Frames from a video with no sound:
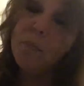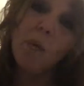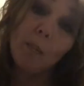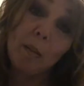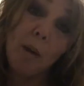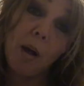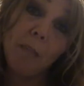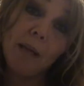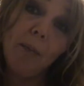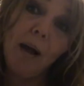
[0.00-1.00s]
Well, my mom
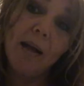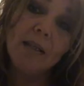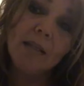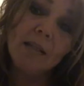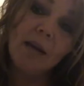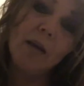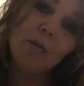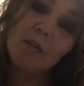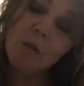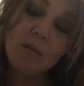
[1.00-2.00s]
made pies, and I
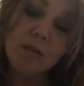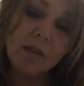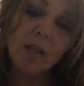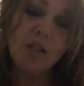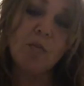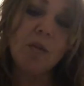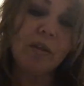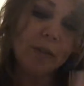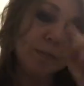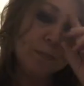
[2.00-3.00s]
was always in the kitchen with
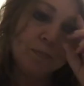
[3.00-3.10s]
her.